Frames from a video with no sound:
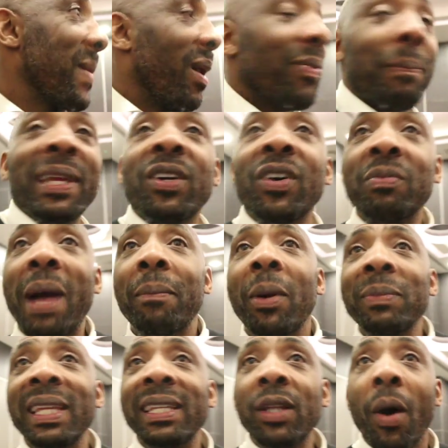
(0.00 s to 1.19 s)
And because my
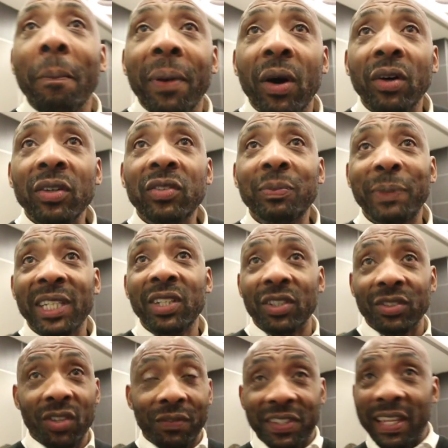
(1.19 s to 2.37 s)
mum didn't know a box,
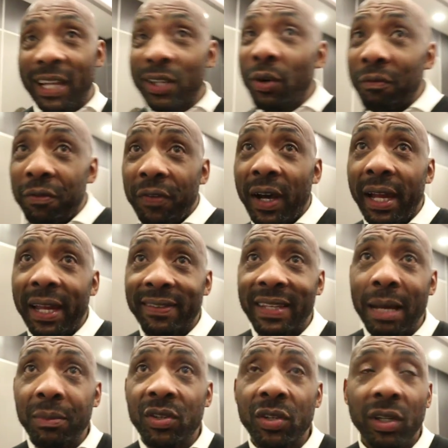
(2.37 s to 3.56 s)
because obviously I couldn't fight as an
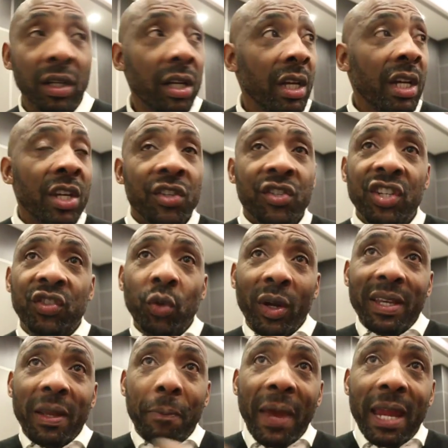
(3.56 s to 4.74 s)
amateur, she saw it
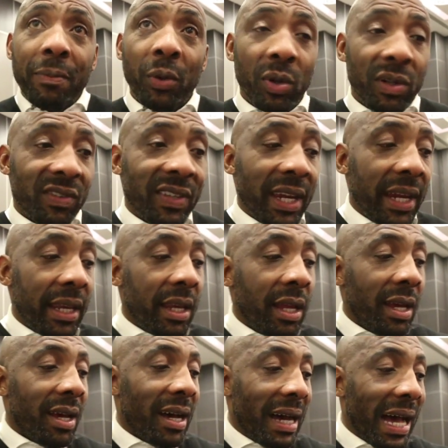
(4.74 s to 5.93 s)
in the paper once saying
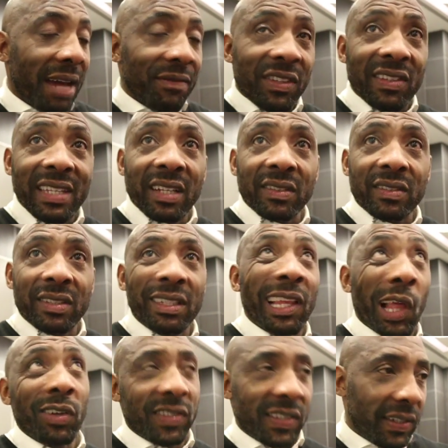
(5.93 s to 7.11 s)
Ivanson Nelson
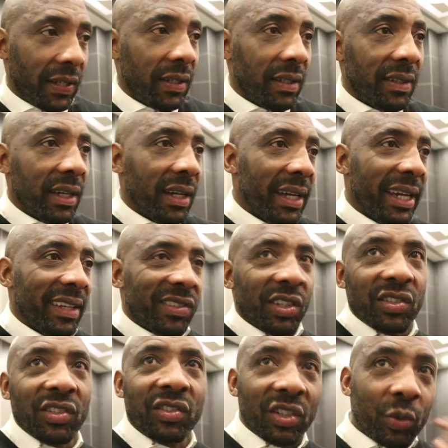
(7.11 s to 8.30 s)
lost uh, at
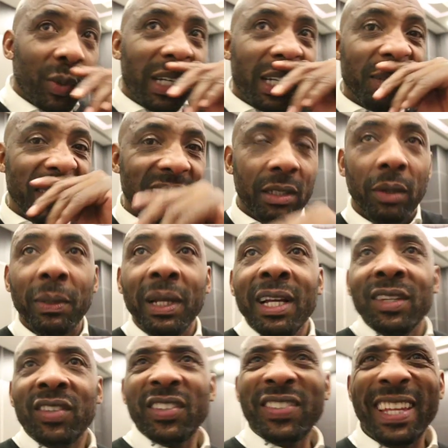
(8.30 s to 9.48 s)
such and such working men's club.
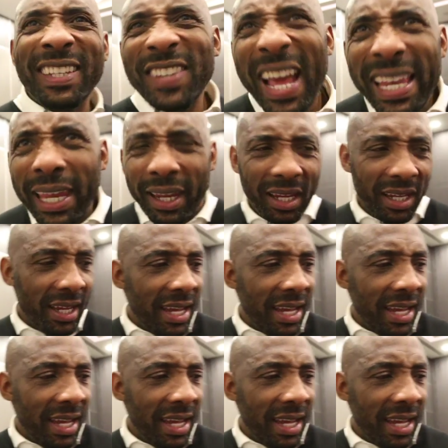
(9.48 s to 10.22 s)
So she said, Johnny,